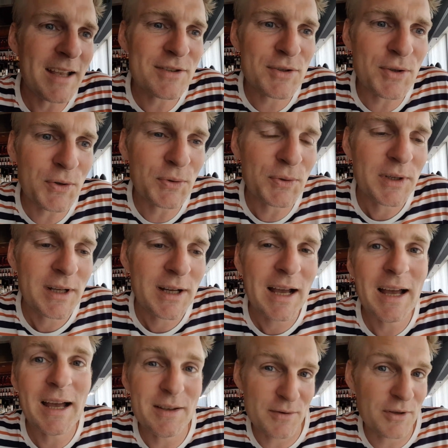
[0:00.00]
so
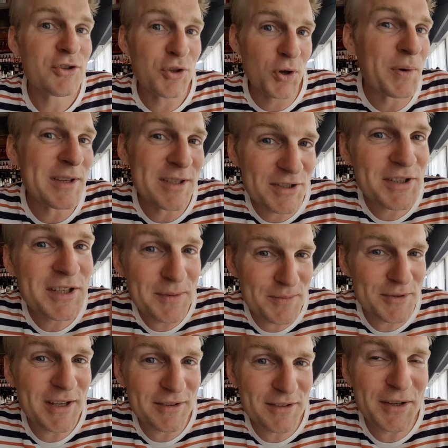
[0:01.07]
it
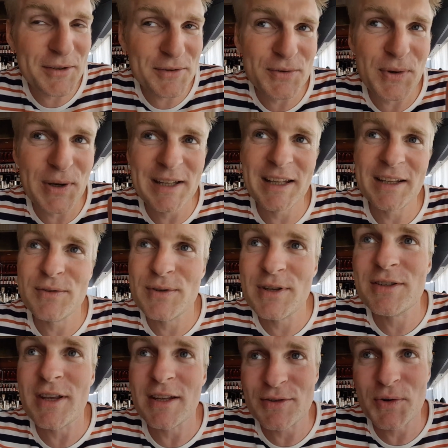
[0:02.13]
seems that there is no ending to
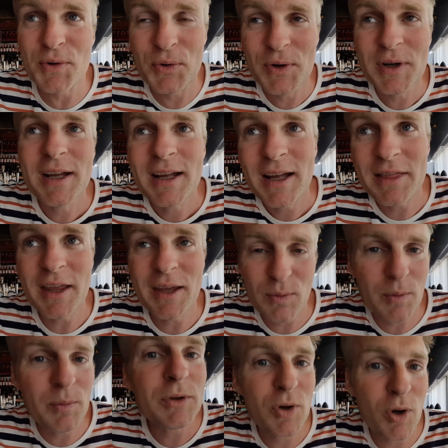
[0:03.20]
this. And so I think
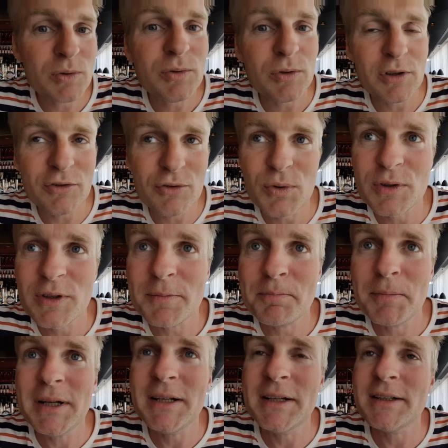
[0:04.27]
we will go to the 200
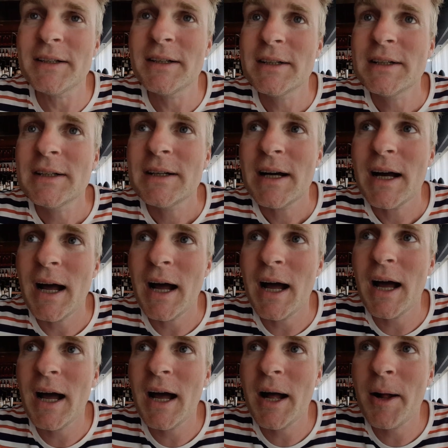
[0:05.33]
billion,
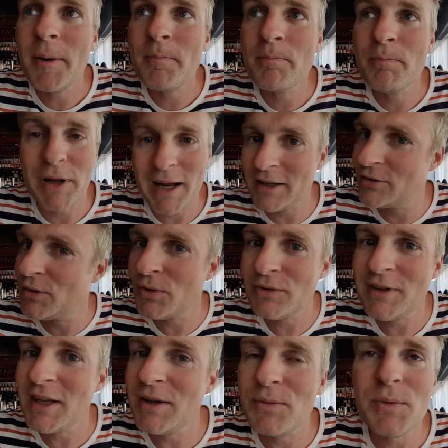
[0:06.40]
but I don't
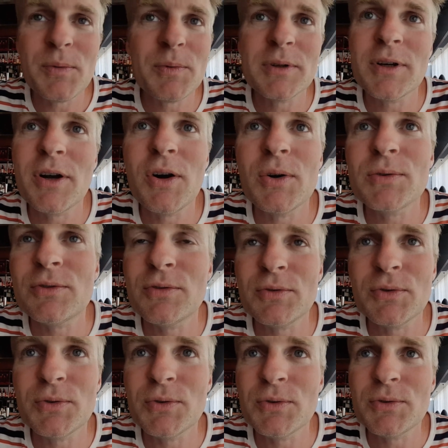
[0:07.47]
think we will go
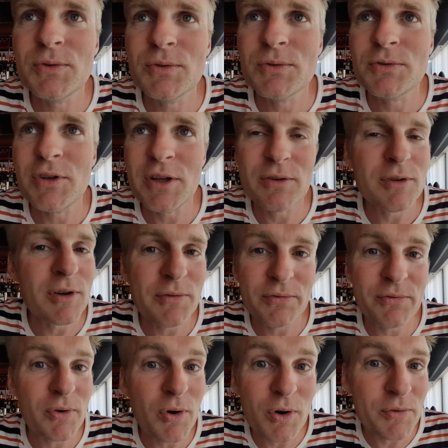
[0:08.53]
to 300
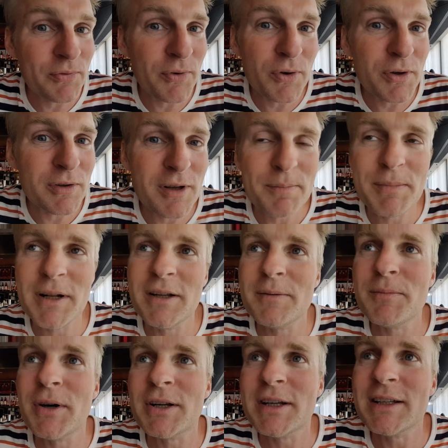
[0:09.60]
or 400 billion
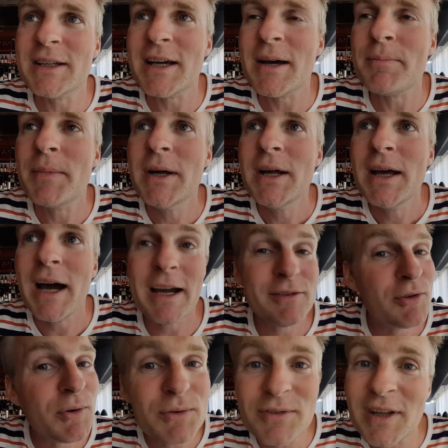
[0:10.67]
market cap. I
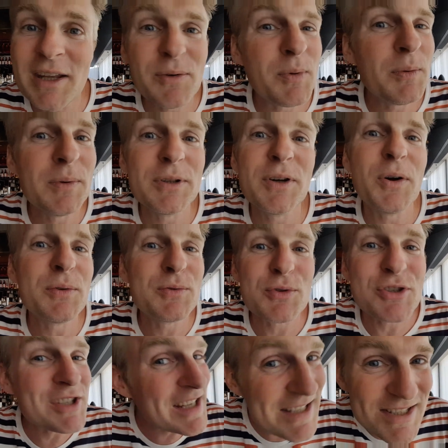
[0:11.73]
don't think we will go to
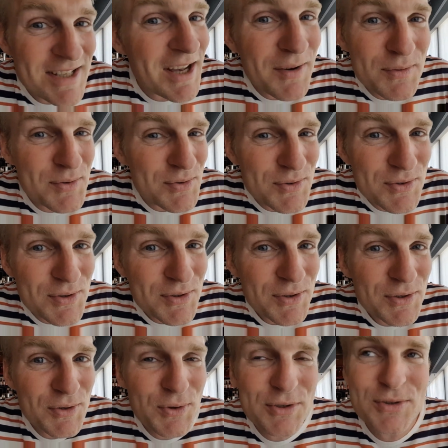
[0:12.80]

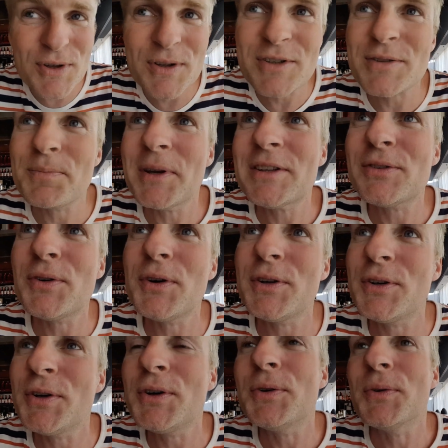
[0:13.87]
$6,000
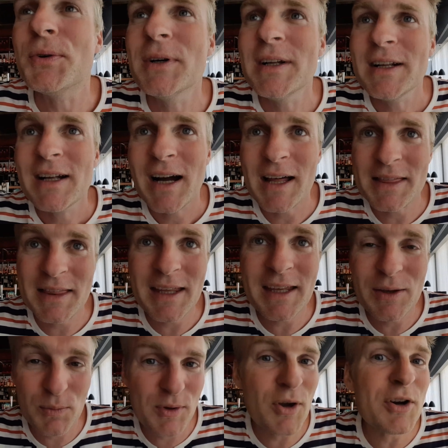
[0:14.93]
Bitcoin. No, I
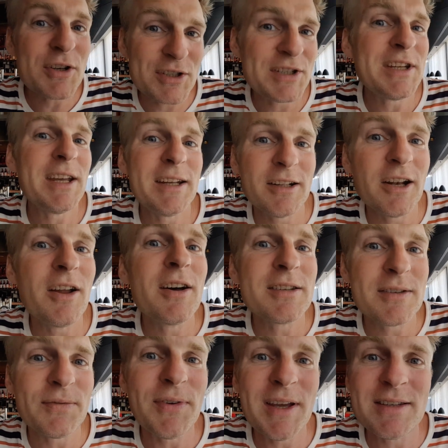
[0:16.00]
think we are seeing the
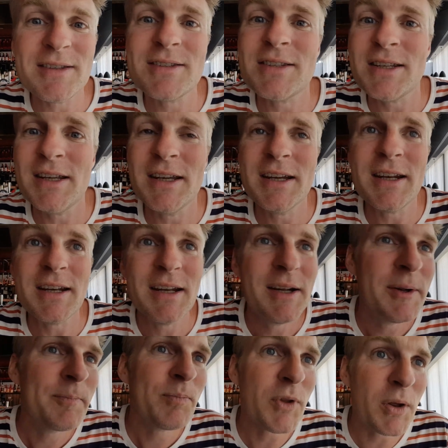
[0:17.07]
last phases here.
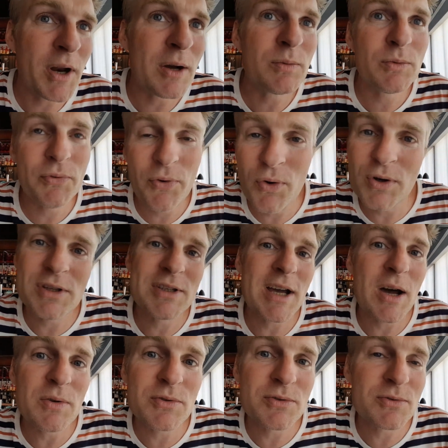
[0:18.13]
Around
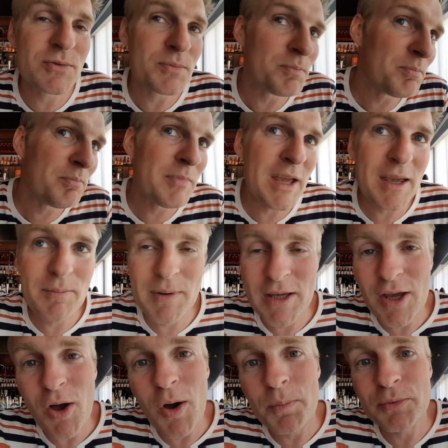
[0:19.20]
4,000,
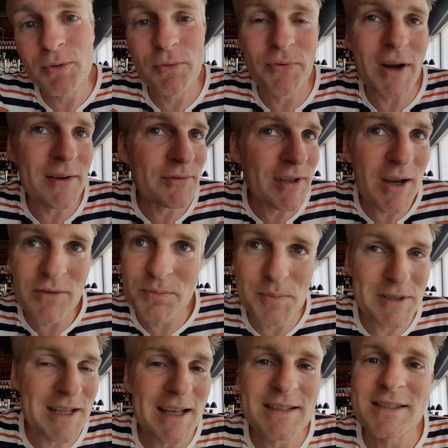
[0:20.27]
maybe up to 5,000,
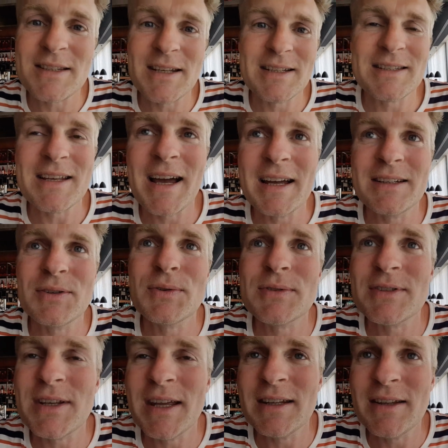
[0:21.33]
but that's it. I don't
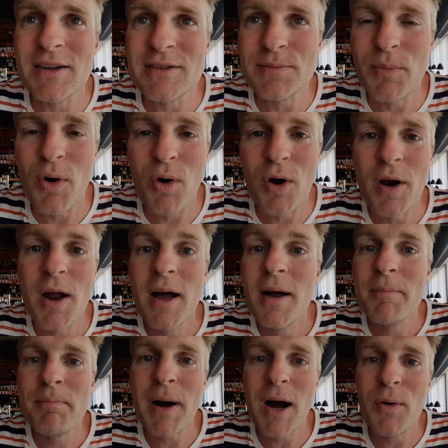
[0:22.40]
think there's more
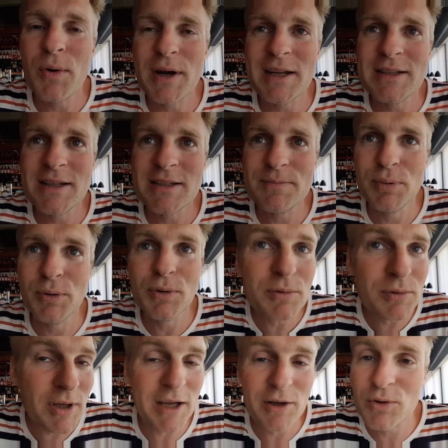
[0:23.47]
power in this bull.
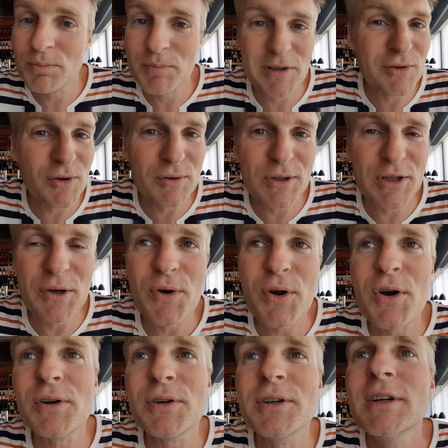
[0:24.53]
I could be totally
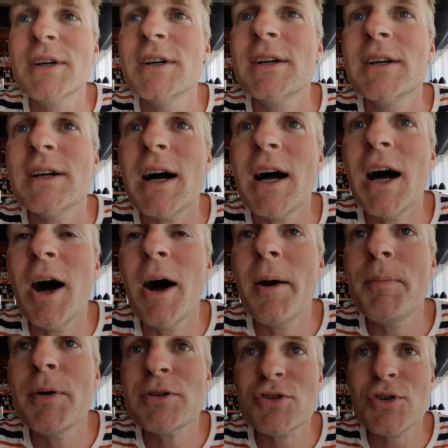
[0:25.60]
wrong,
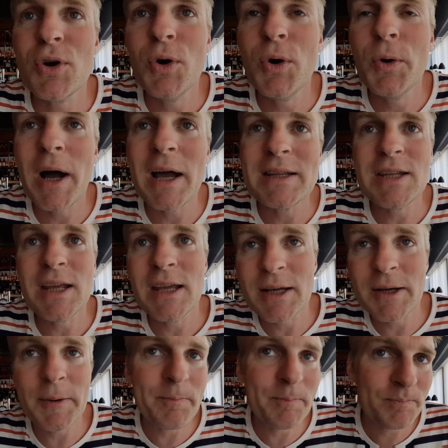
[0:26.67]
but so I
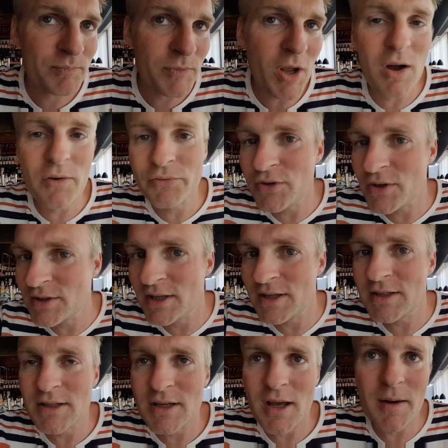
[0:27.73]
think after
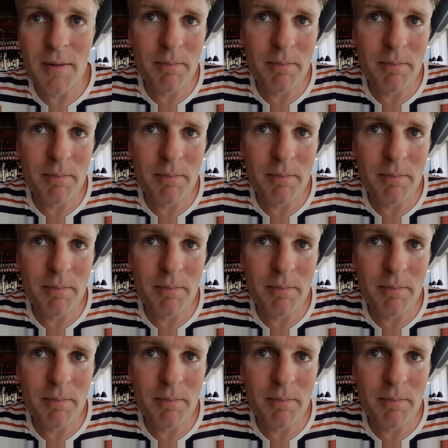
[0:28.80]
this